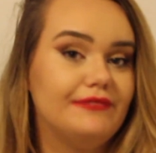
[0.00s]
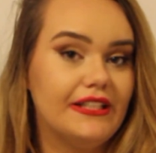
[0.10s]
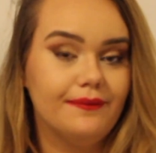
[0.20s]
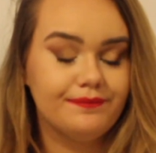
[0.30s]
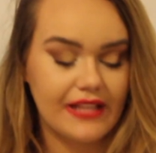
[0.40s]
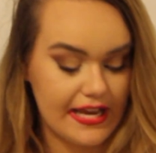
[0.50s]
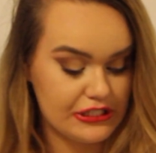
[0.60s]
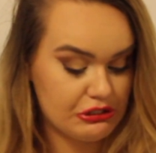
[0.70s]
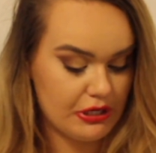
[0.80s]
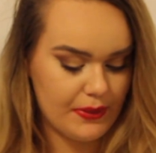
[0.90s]
you know,
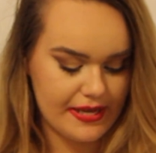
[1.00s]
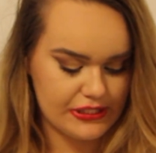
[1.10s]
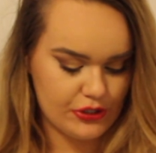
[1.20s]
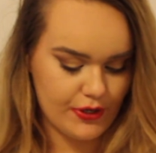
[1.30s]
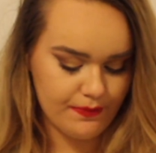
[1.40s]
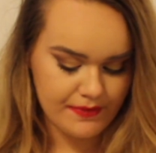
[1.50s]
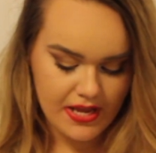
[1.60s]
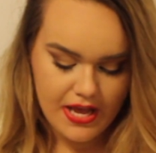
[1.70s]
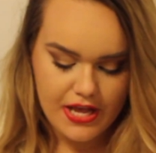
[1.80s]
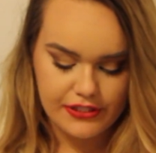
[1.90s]
es true, es true.
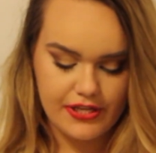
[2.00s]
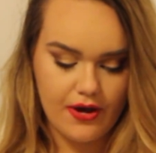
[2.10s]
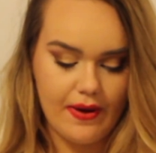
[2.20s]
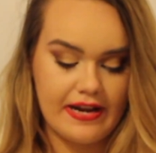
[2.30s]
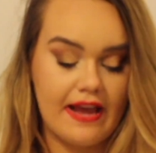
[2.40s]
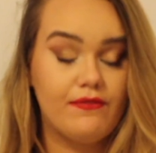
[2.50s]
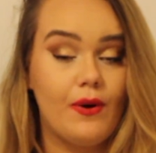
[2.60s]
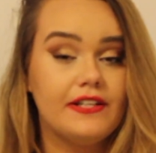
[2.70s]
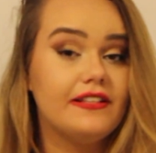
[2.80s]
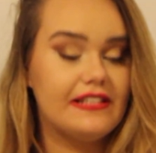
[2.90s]
So, and I've
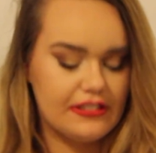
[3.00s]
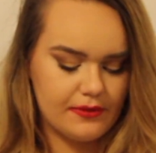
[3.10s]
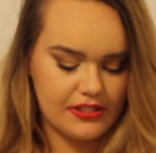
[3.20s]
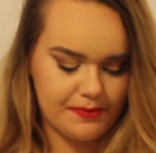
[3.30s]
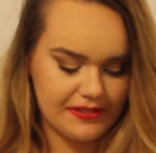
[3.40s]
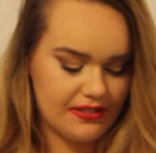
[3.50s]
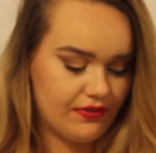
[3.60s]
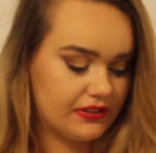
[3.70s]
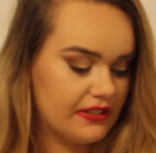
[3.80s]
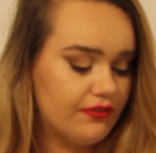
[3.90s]
wanted these ones
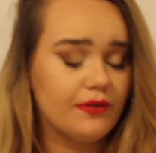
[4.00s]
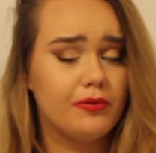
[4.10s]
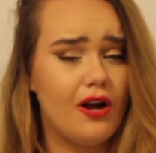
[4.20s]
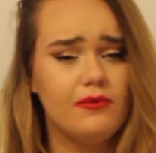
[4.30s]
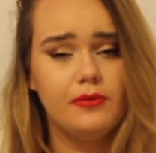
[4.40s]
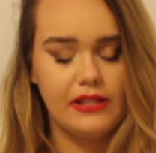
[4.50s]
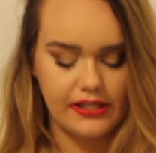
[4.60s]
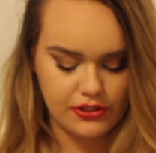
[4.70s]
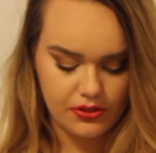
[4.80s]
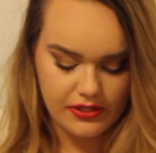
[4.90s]
specifically for probably
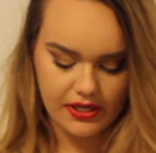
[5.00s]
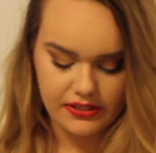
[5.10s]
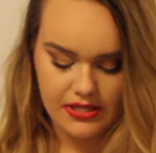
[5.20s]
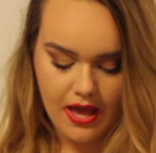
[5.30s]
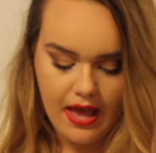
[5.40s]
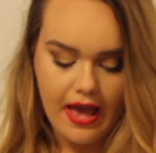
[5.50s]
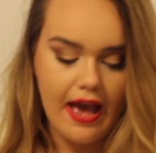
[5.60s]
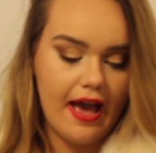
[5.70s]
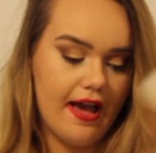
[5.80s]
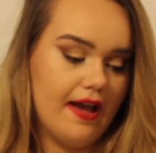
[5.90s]
like two years.
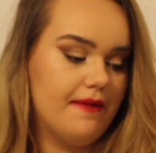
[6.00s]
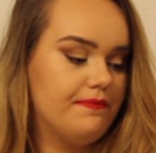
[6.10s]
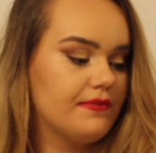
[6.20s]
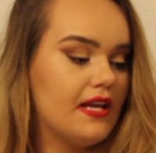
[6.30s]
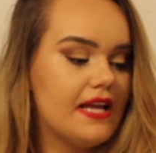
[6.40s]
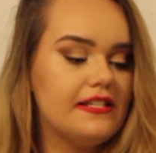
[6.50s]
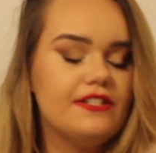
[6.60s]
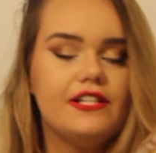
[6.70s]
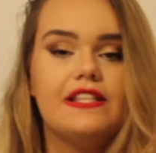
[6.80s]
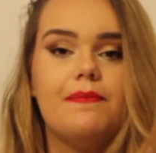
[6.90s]
Um, and these
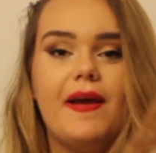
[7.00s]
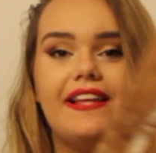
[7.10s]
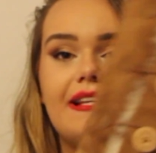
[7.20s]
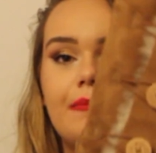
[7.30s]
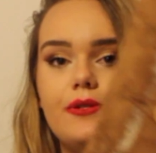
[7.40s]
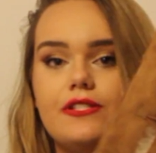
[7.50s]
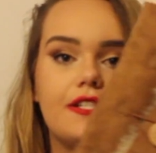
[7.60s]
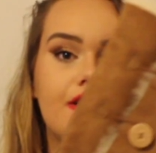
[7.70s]
are the Bailey boots, the